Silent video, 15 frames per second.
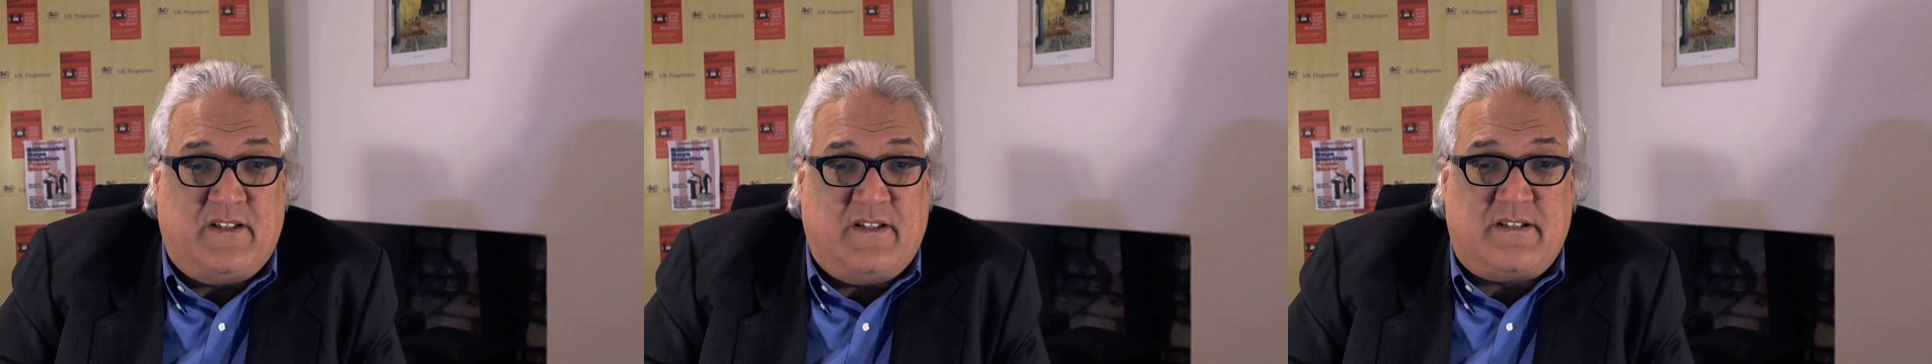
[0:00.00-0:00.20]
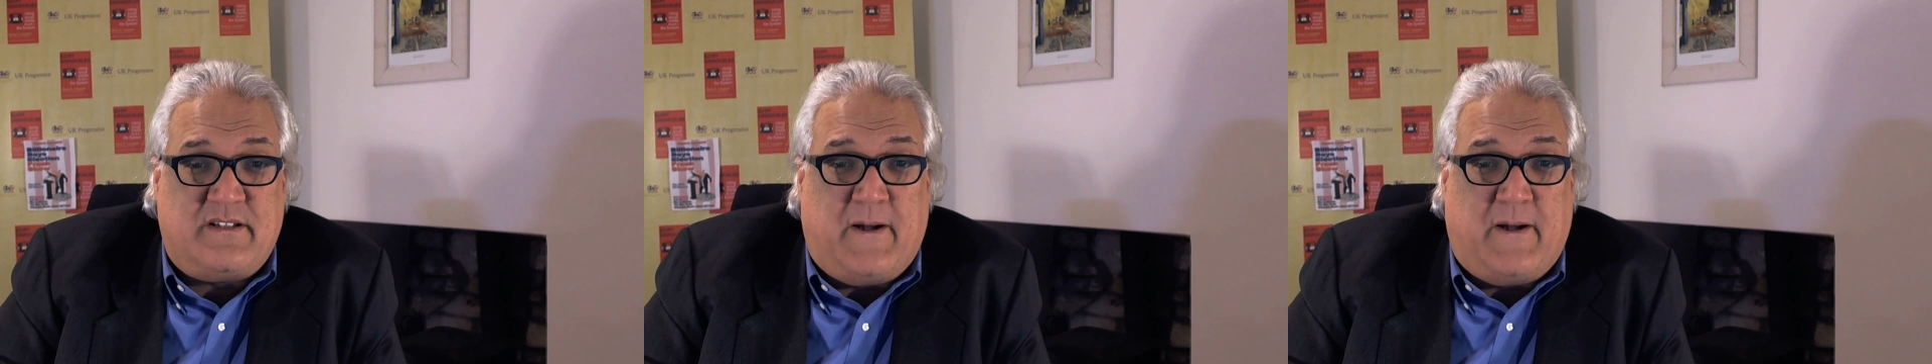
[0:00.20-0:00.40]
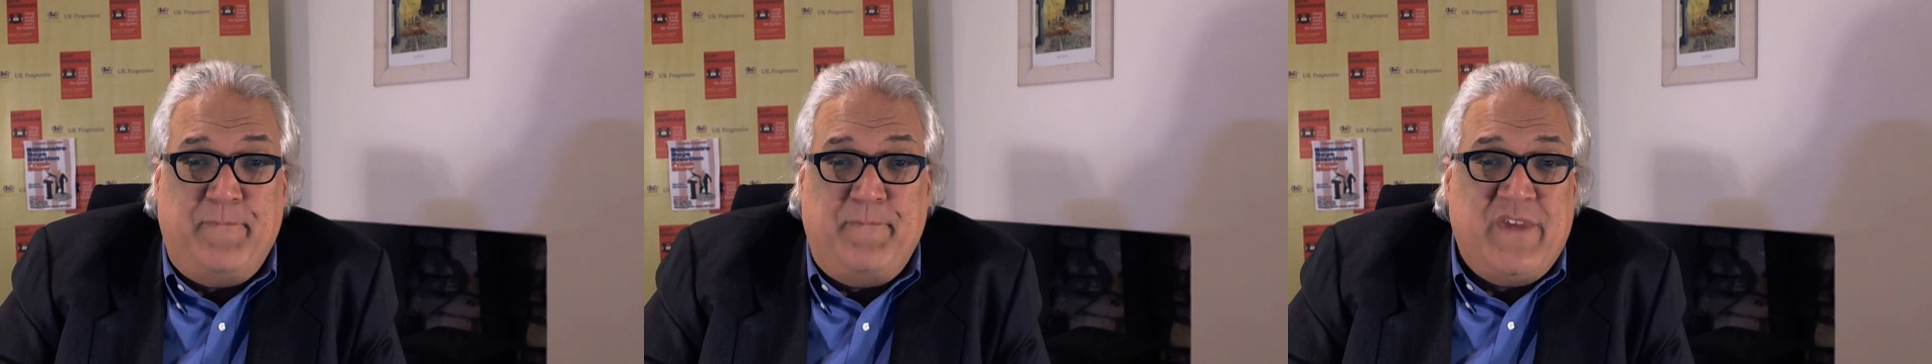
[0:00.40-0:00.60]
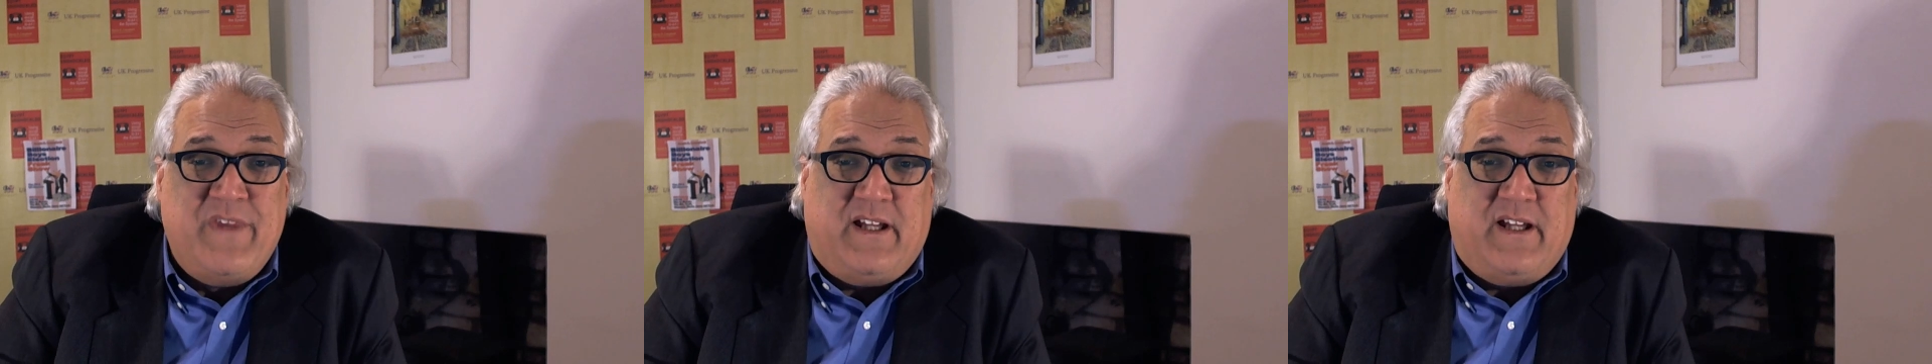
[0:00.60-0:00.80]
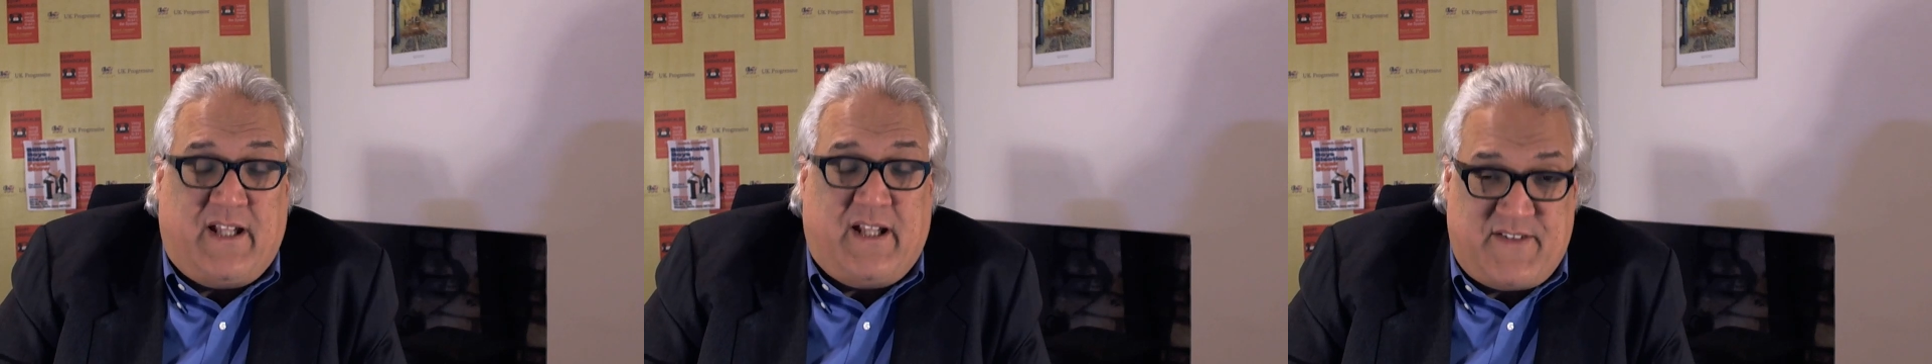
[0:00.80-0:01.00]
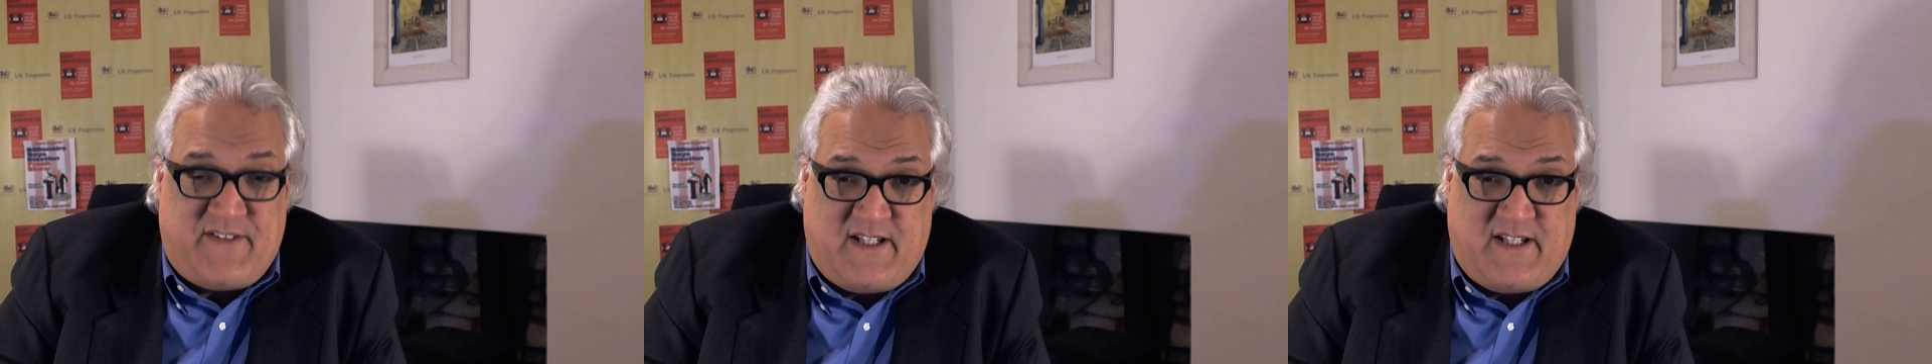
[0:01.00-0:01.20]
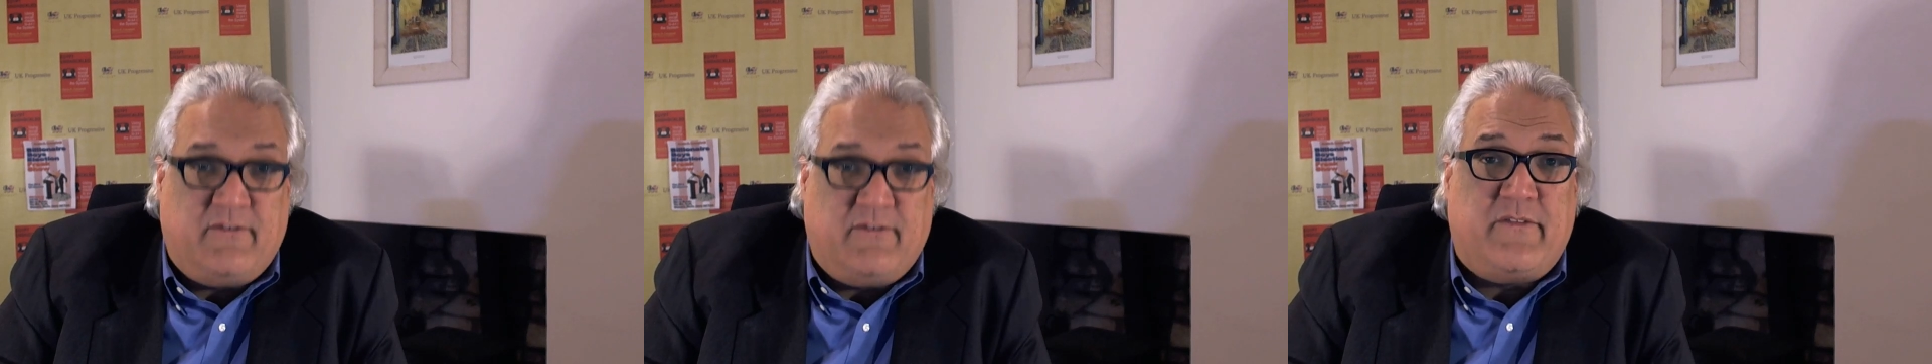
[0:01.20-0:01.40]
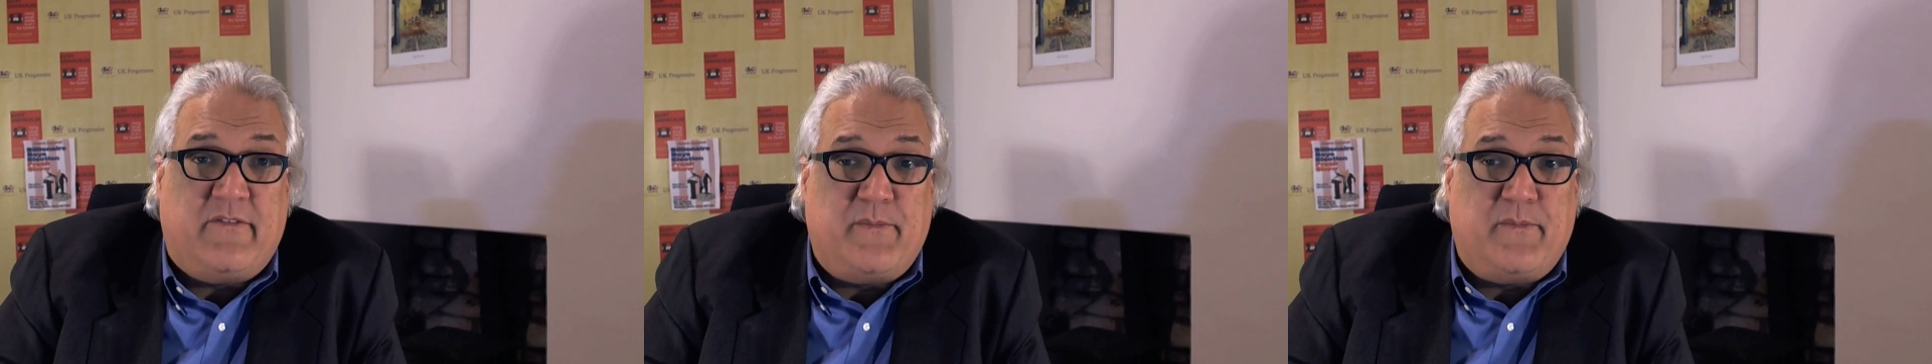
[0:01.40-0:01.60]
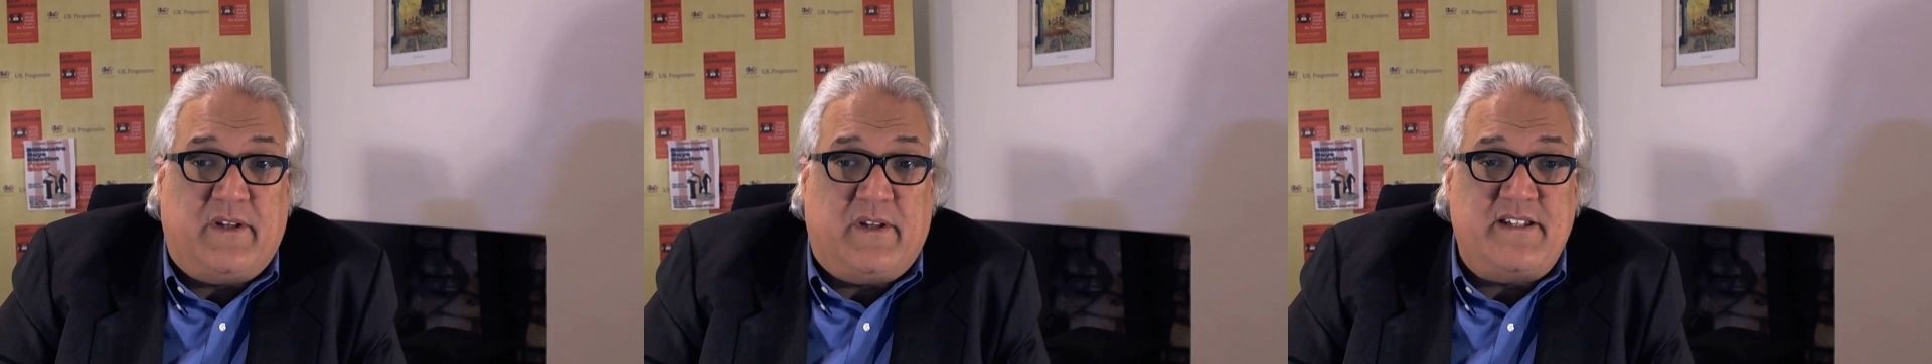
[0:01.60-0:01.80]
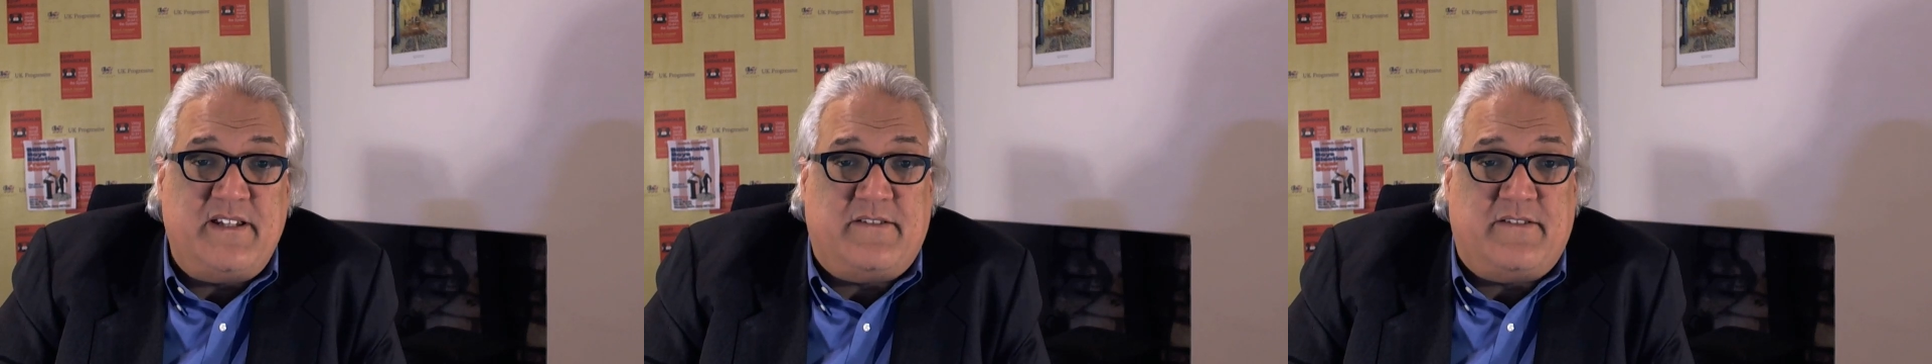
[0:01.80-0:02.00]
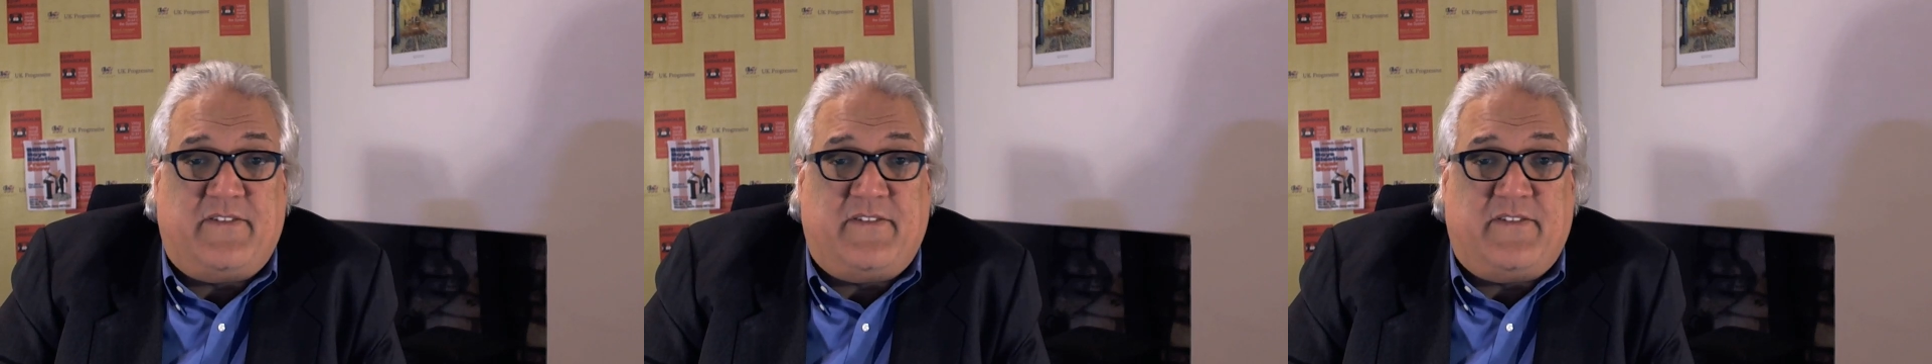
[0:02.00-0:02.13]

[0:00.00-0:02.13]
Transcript: military and how several of the police